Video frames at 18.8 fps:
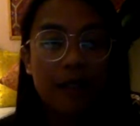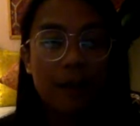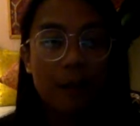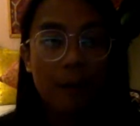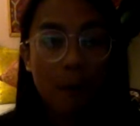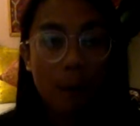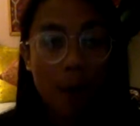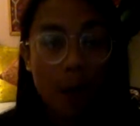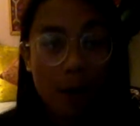
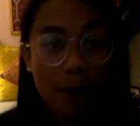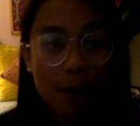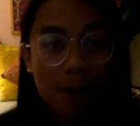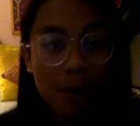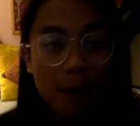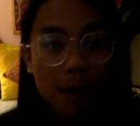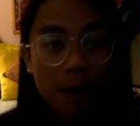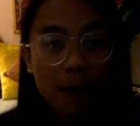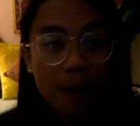
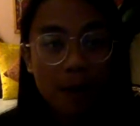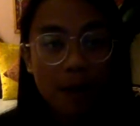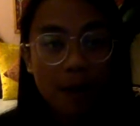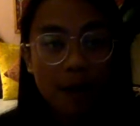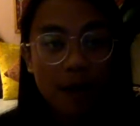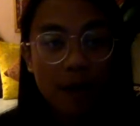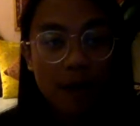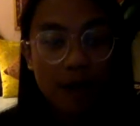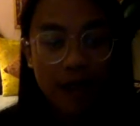warmth
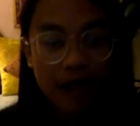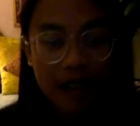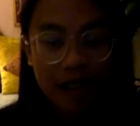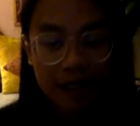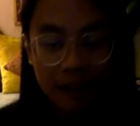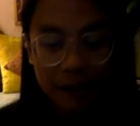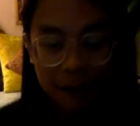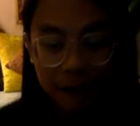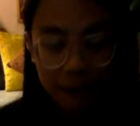
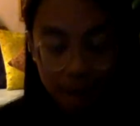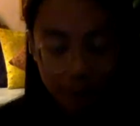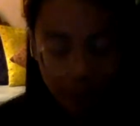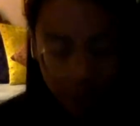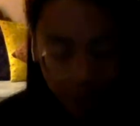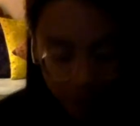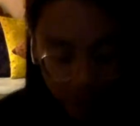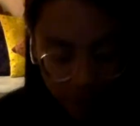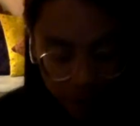and
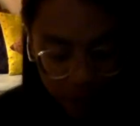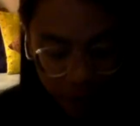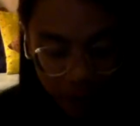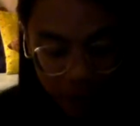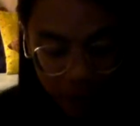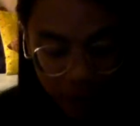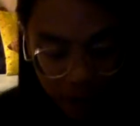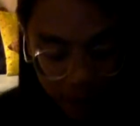pure,